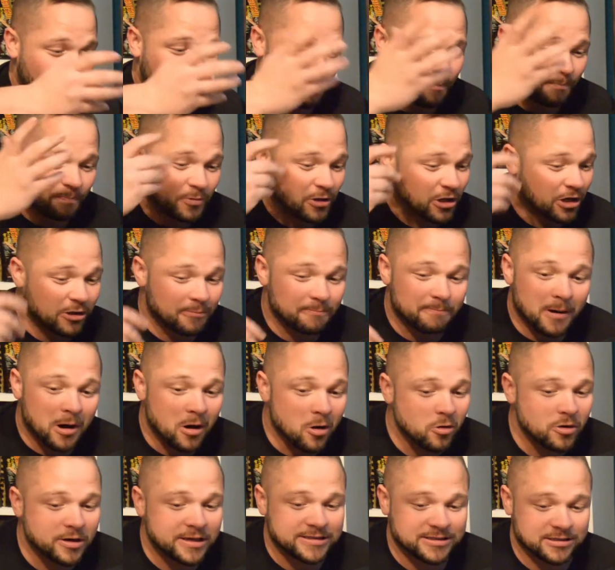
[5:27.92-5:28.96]
the
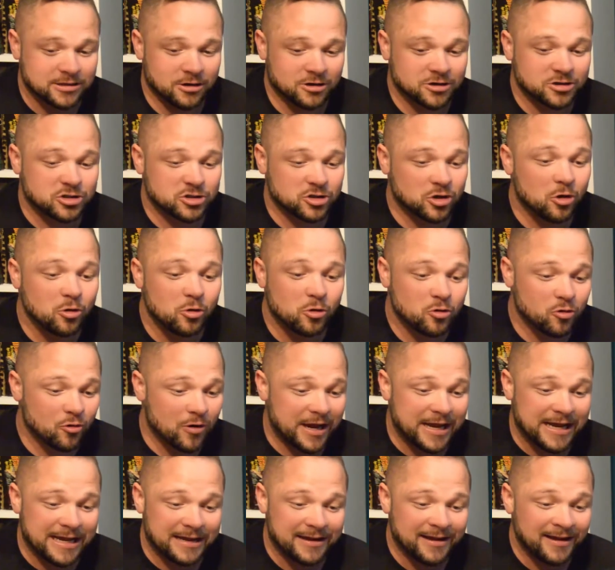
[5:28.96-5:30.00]
components are so
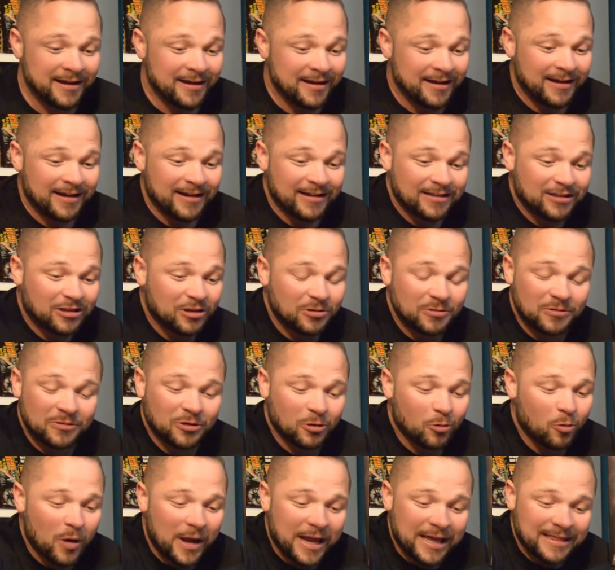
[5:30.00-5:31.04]
great.
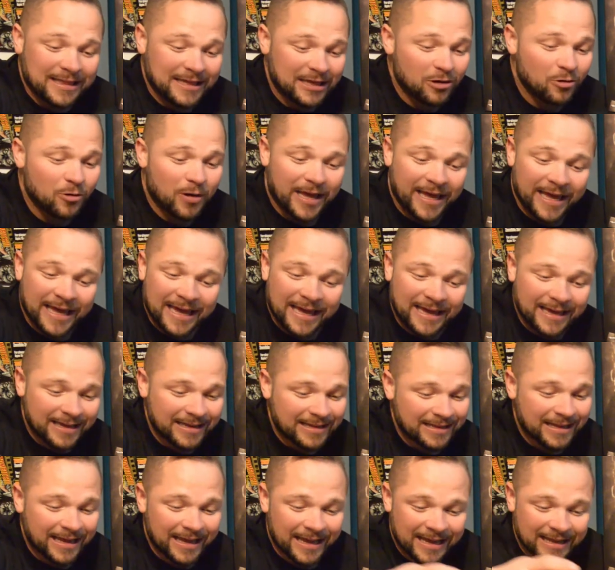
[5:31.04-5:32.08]
The way that you hit
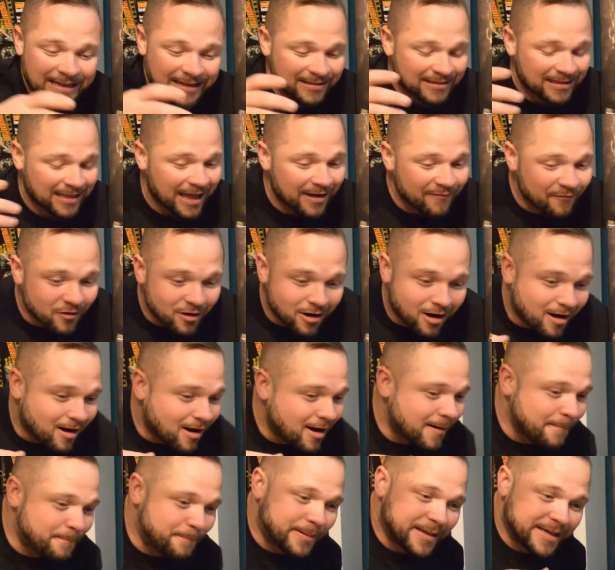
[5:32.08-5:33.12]
and level
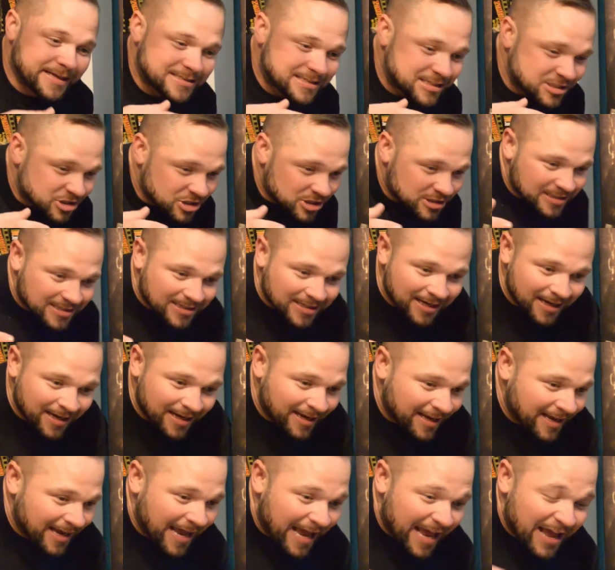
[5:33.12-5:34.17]
up, it's just,
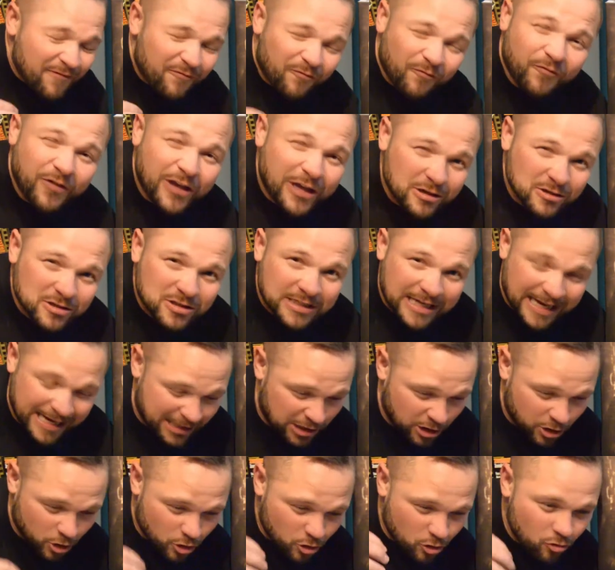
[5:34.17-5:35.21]
it feels
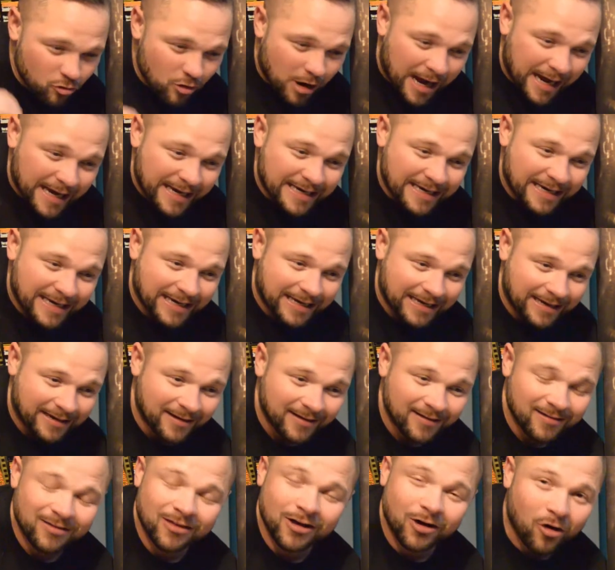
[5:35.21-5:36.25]
like you're grinding
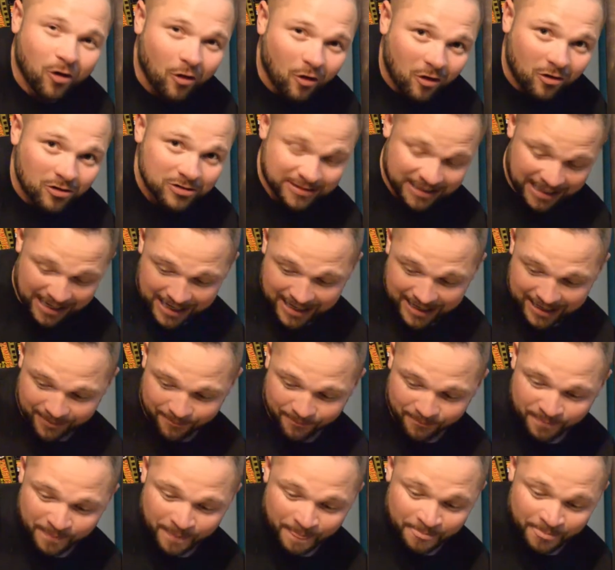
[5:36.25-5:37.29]
the whole
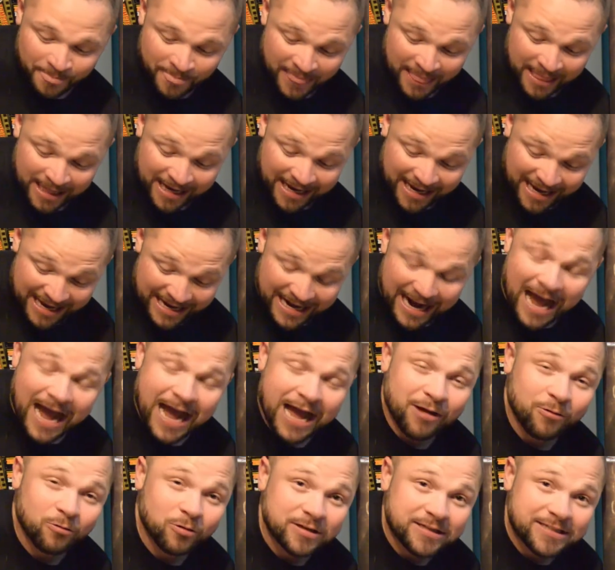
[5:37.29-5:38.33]
time. And
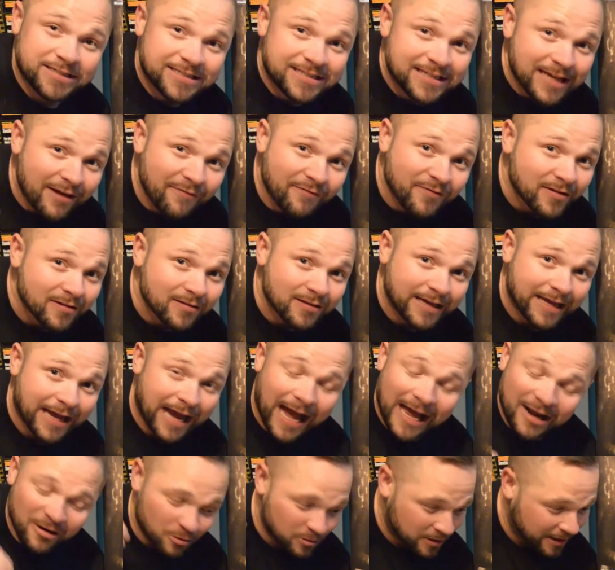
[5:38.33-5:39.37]
I would definitely,
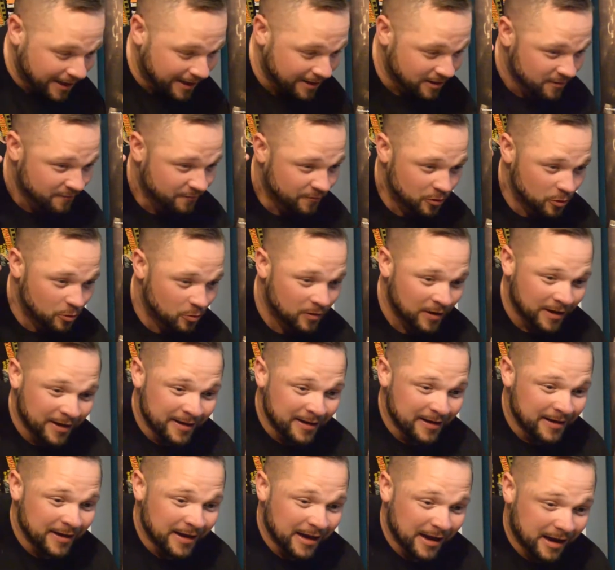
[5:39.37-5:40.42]
I don't care if you,
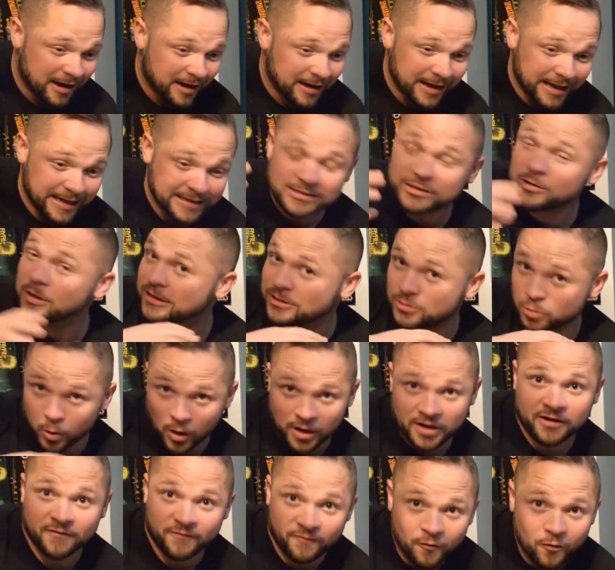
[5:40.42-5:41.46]
it's
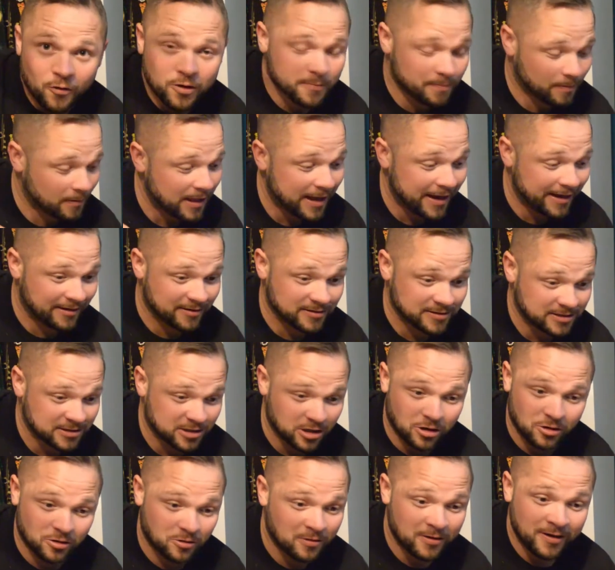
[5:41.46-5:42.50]
1 to 4 players,
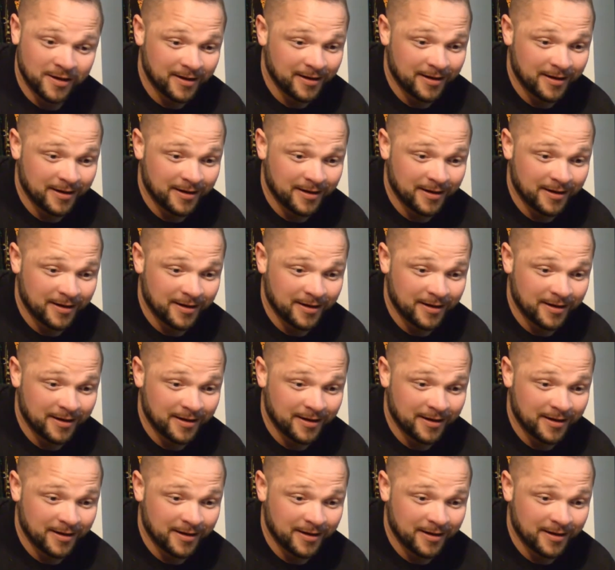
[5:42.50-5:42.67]
so